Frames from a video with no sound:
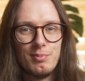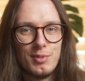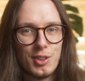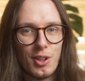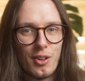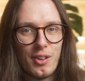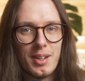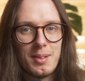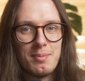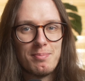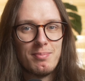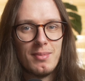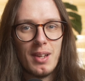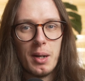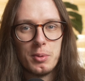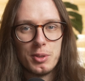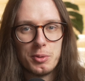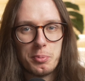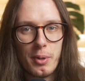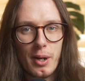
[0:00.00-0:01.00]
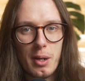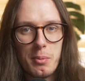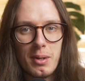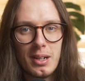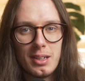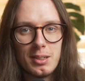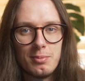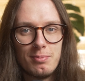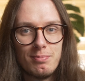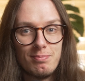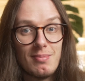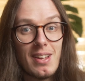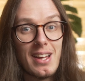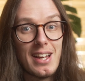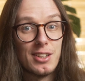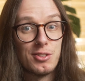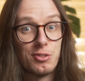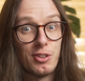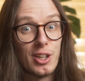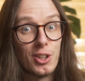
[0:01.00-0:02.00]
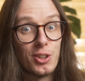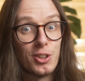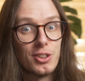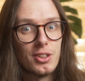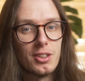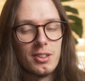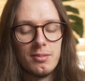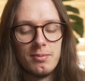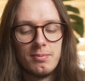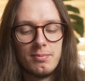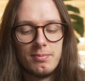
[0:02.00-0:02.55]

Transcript: Sorry, that was pretty bad. It is really good though.